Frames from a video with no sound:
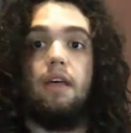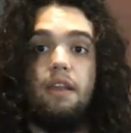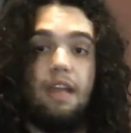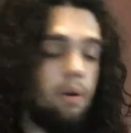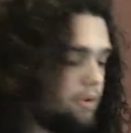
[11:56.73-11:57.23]

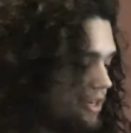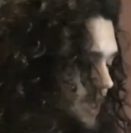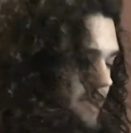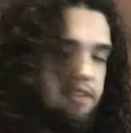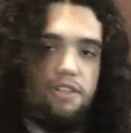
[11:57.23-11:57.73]
now when you
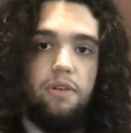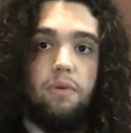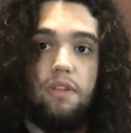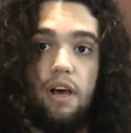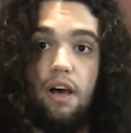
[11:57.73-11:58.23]
get
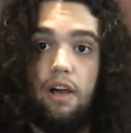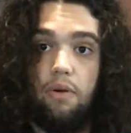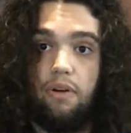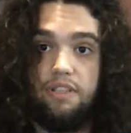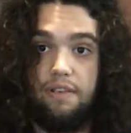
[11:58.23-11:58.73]
into the higher
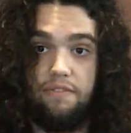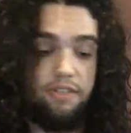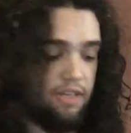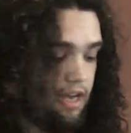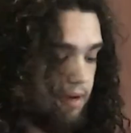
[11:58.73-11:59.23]

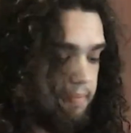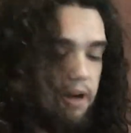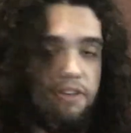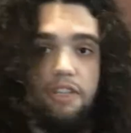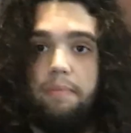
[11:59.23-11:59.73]
octaves
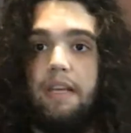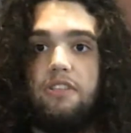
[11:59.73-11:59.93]
past the B